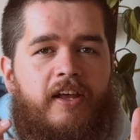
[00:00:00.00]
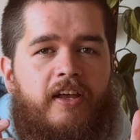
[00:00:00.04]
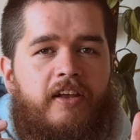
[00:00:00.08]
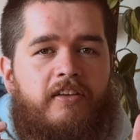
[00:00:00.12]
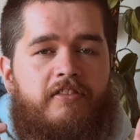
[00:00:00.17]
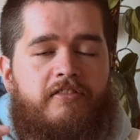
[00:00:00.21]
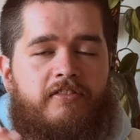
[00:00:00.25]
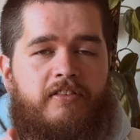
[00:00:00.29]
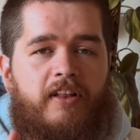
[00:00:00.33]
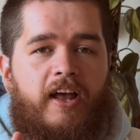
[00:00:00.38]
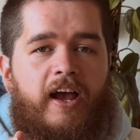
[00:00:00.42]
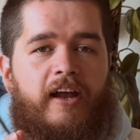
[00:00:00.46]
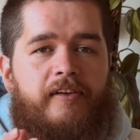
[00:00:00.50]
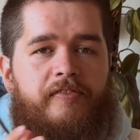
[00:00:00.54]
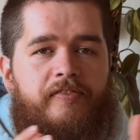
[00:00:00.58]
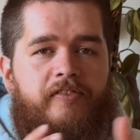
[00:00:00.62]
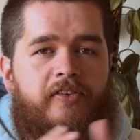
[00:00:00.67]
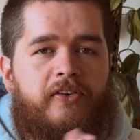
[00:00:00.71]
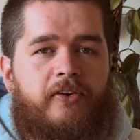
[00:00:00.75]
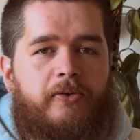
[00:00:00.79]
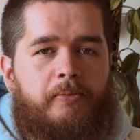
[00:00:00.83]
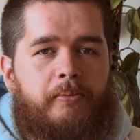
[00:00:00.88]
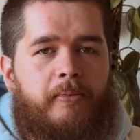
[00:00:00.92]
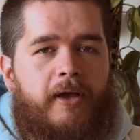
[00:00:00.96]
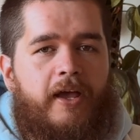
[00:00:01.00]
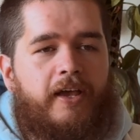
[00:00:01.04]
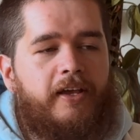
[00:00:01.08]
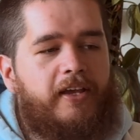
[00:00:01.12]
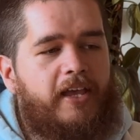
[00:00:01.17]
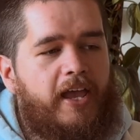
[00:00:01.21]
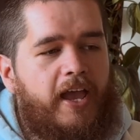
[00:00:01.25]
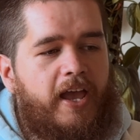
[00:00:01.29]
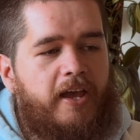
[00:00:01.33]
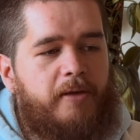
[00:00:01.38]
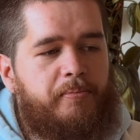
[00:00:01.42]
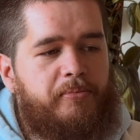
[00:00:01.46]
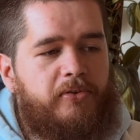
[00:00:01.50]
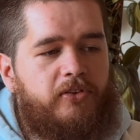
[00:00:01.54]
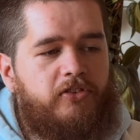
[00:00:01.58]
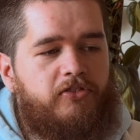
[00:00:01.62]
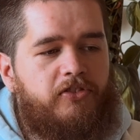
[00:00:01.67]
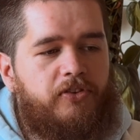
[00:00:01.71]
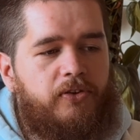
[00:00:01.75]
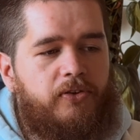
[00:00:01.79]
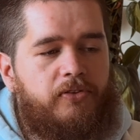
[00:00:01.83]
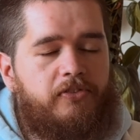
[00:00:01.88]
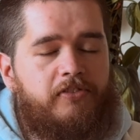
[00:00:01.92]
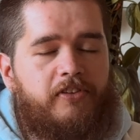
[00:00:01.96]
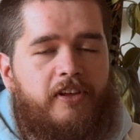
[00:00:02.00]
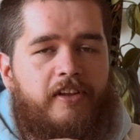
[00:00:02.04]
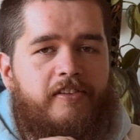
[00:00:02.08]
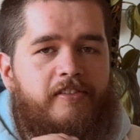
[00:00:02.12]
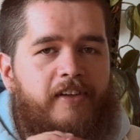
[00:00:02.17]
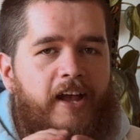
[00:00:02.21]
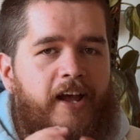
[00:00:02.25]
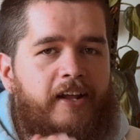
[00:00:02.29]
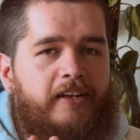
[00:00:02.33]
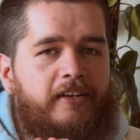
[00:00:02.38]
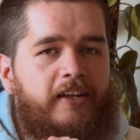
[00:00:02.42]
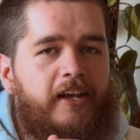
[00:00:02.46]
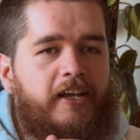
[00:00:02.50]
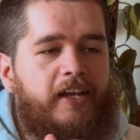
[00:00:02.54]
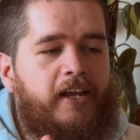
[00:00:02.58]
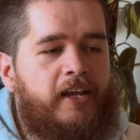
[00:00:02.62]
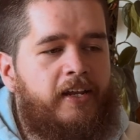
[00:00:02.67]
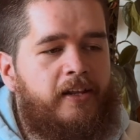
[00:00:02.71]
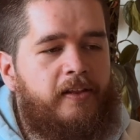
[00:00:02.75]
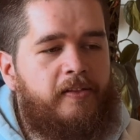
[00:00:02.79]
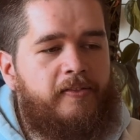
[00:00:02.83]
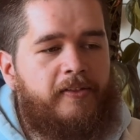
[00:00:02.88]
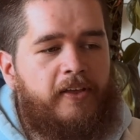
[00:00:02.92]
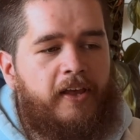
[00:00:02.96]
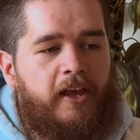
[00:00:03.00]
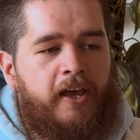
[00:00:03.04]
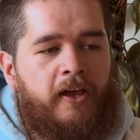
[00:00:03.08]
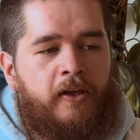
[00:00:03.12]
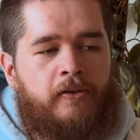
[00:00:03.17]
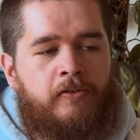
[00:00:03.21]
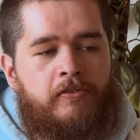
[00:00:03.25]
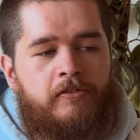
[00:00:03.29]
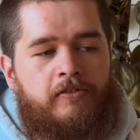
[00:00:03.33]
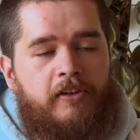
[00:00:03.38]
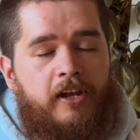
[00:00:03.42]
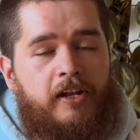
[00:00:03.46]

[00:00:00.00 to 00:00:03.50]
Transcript: slide film can produce is unlike anything else.